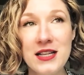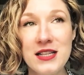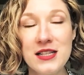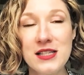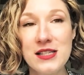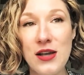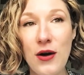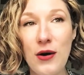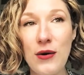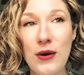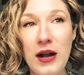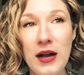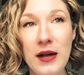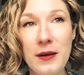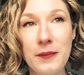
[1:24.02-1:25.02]
so
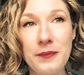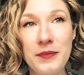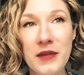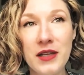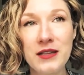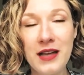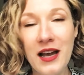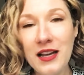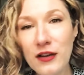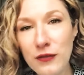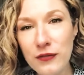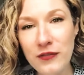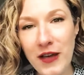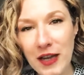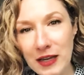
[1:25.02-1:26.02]
um, it kind of
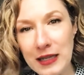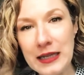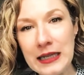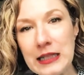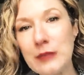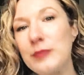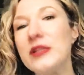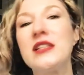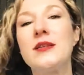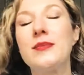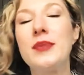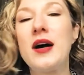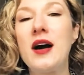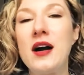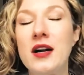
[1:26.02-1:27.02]
fell a little bit
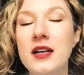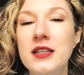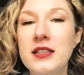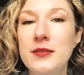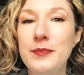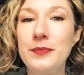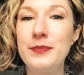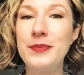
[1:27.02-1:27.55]
apart,